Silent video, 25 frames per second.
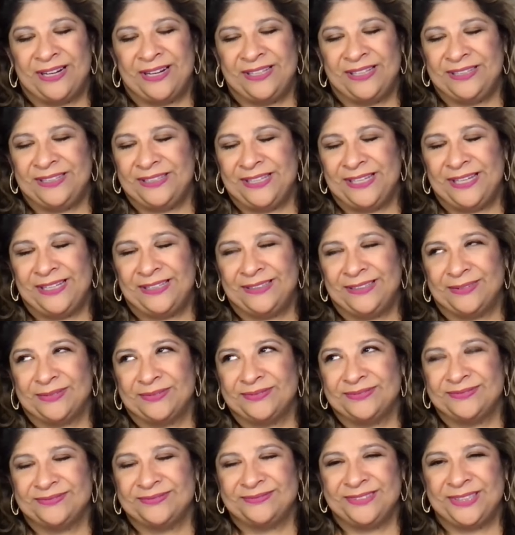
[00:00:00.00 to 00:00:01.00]
I think,
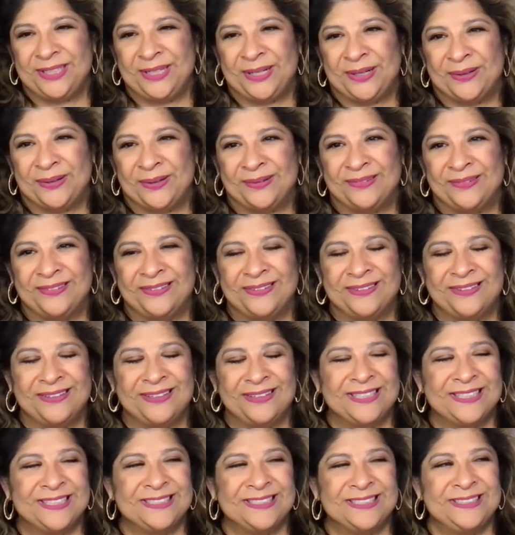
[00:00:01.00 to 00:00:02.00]
you know,
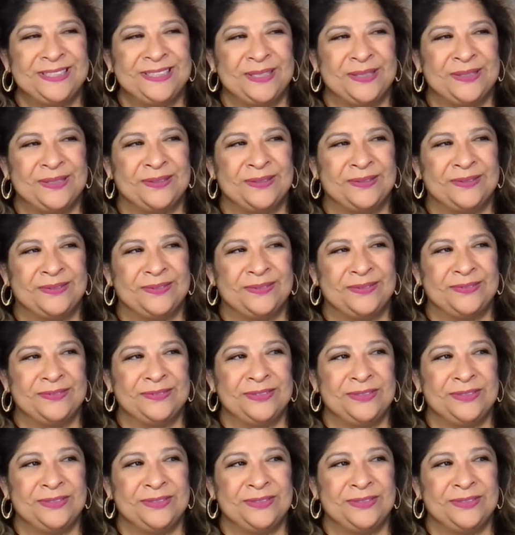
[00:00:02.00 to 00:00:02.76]
so